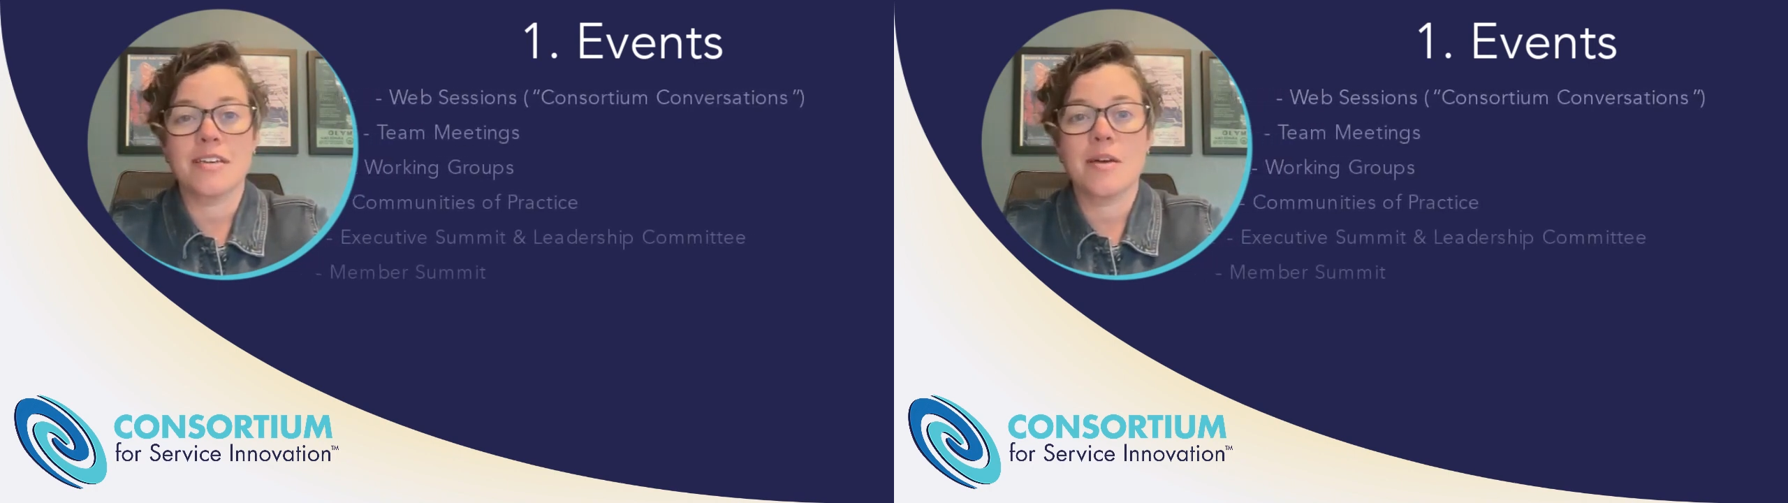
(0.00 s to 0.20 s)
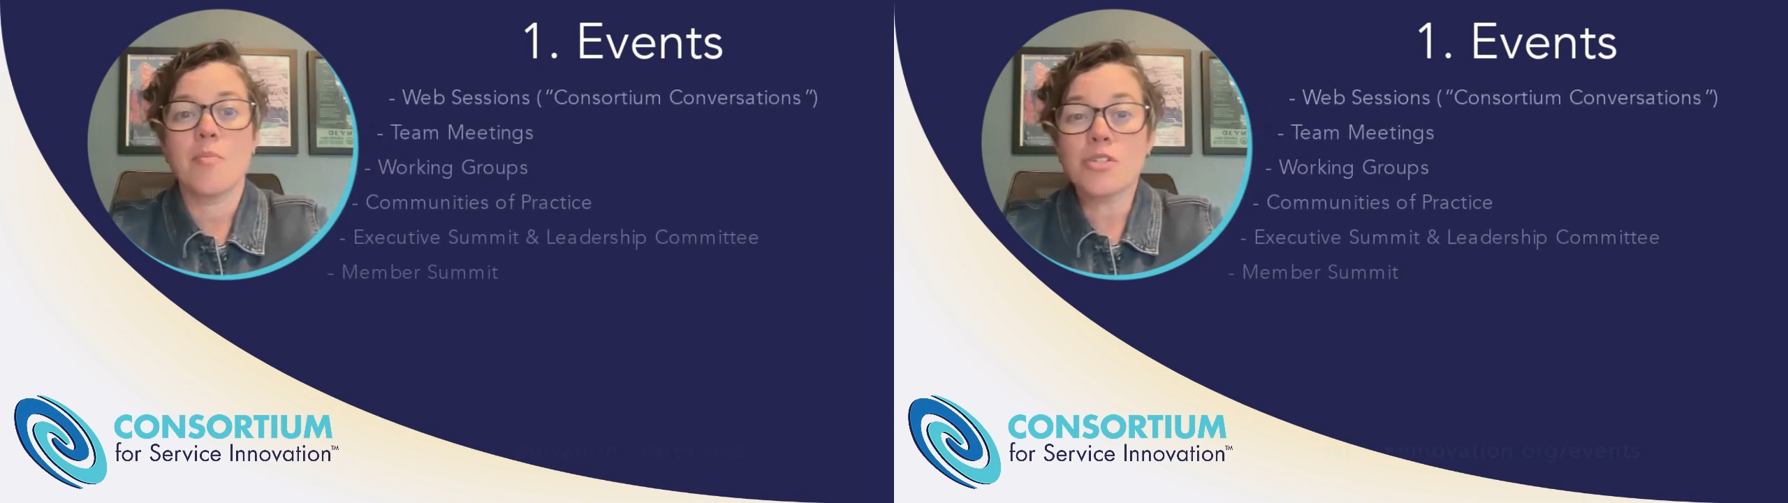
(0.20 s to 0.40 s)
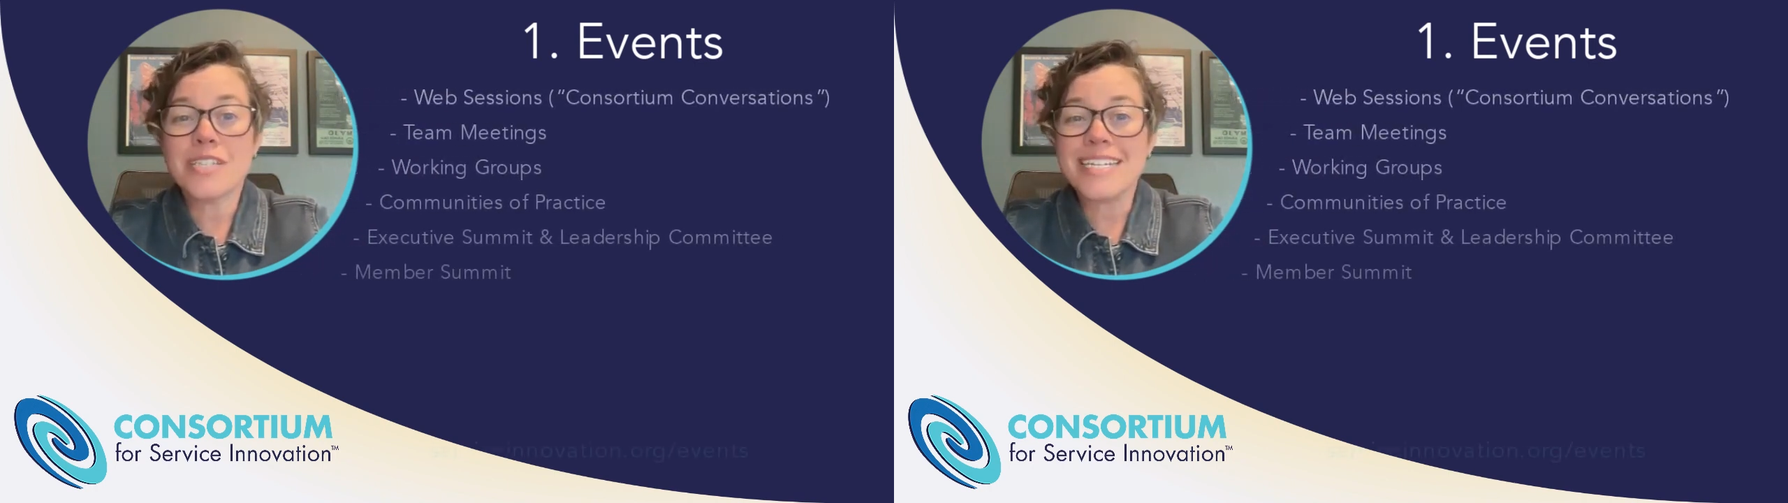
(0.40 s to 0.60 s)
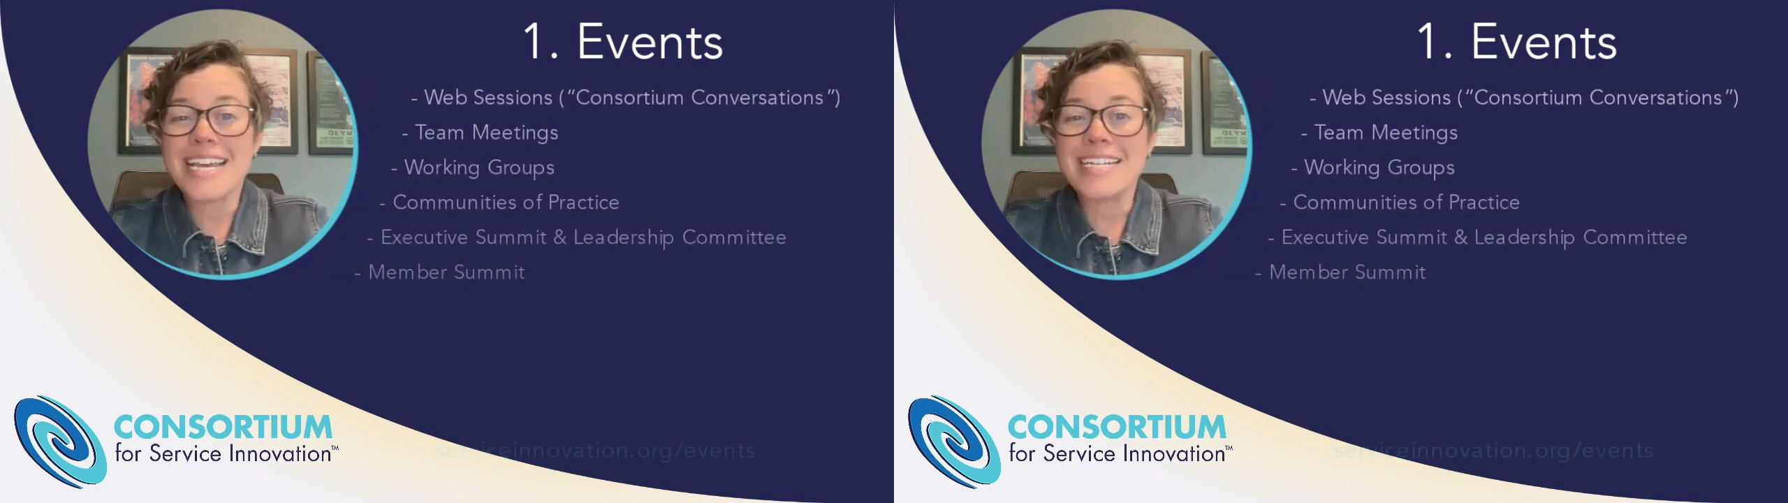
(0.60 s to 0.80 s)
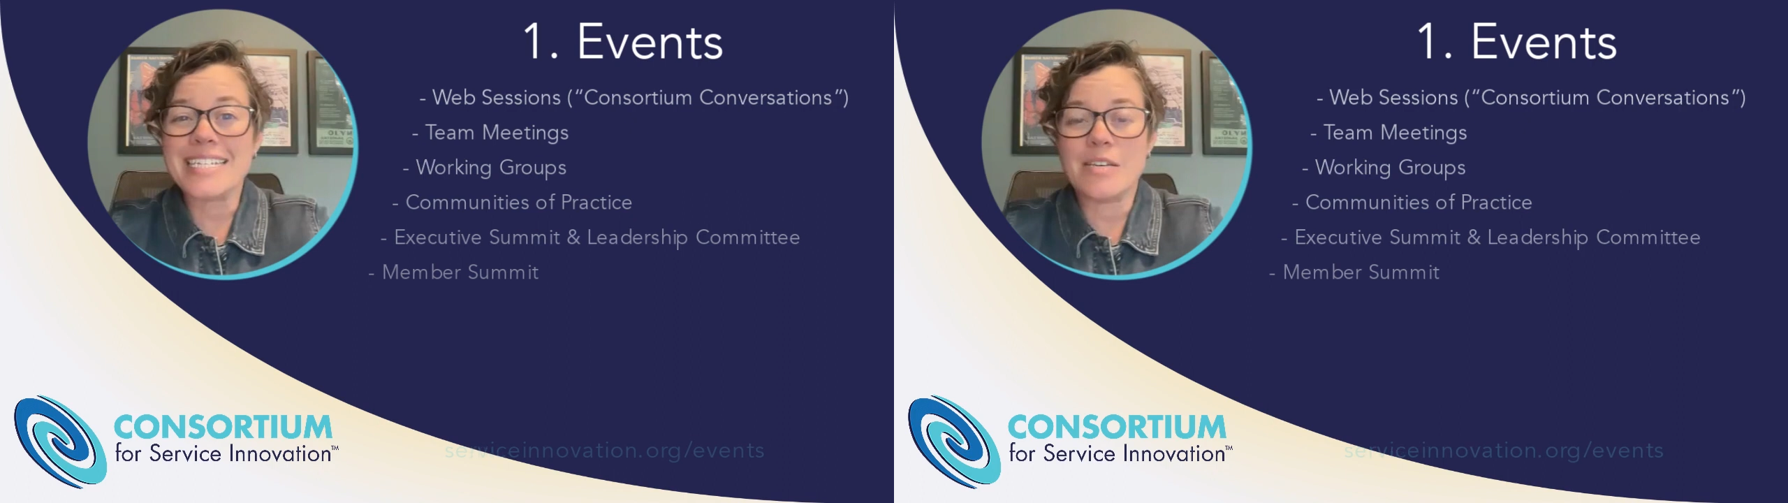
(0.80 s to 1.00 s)
multi
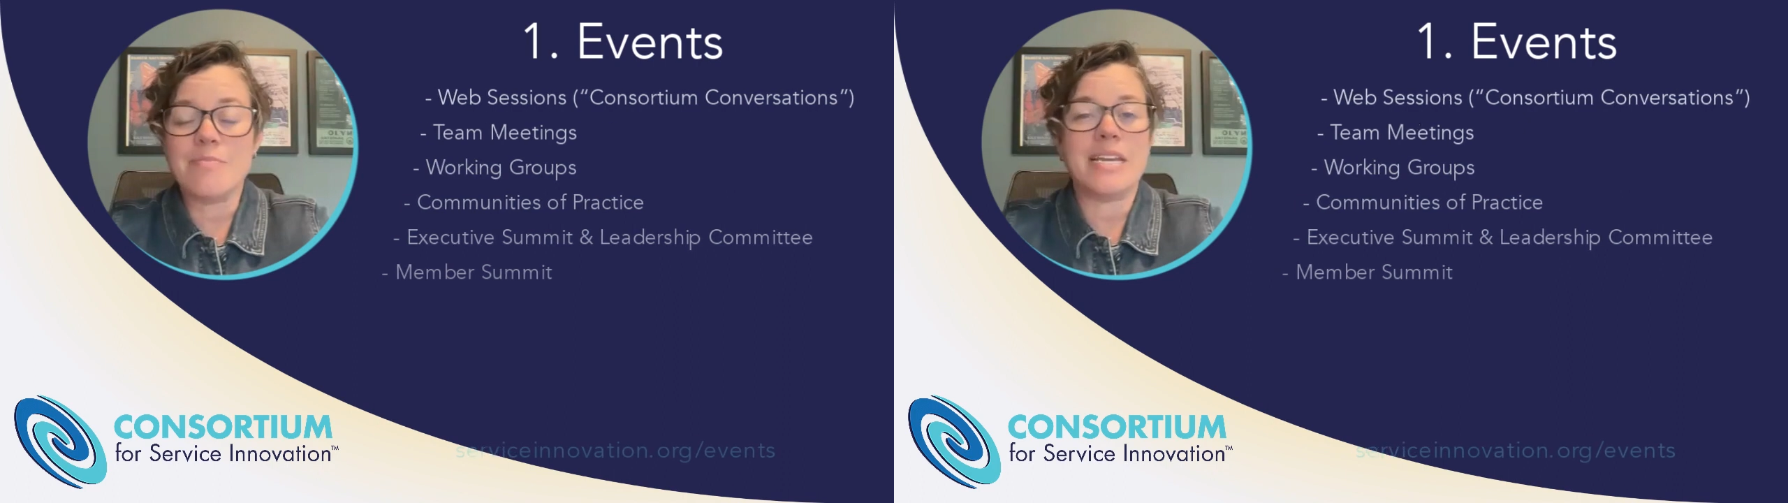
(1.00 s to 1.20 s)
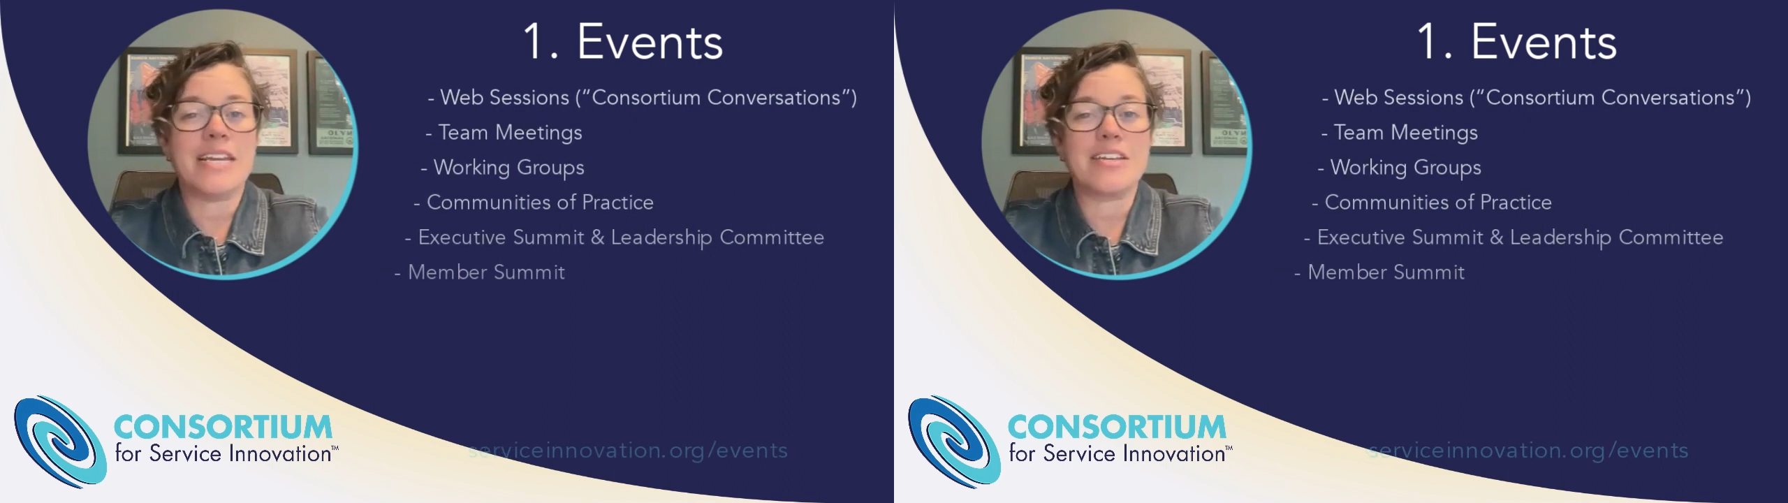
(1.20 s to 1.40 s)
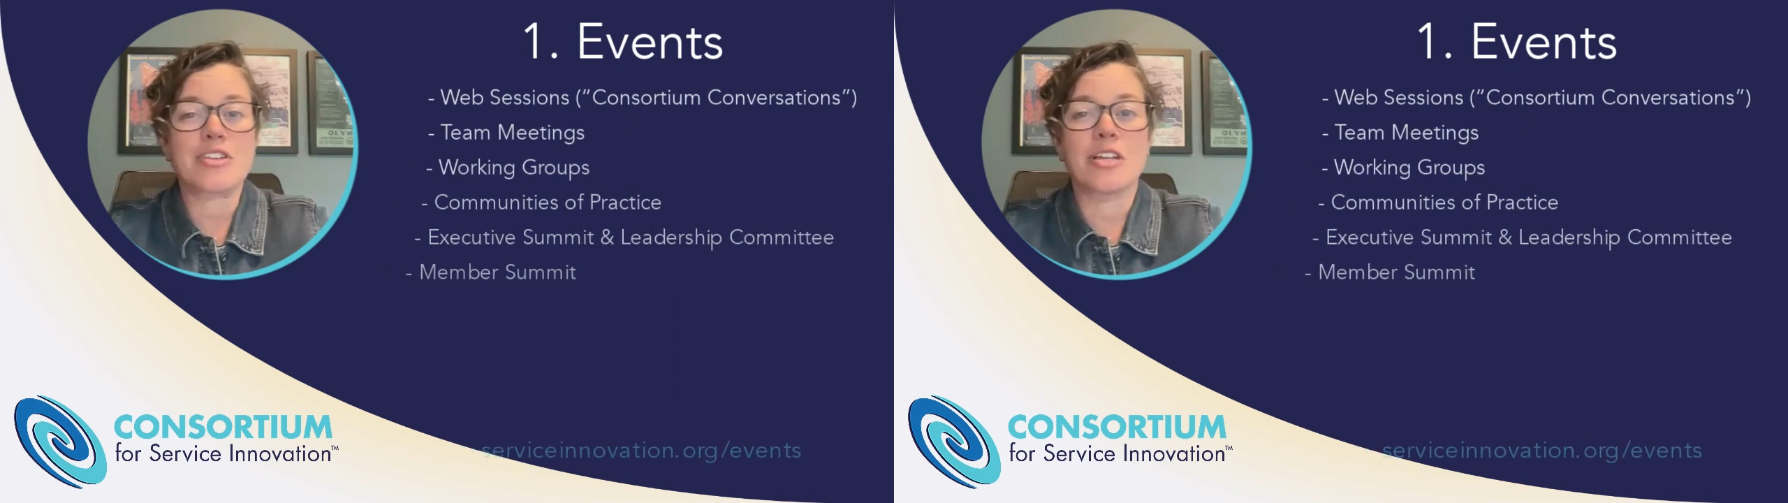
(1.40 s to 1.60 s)
day team meetings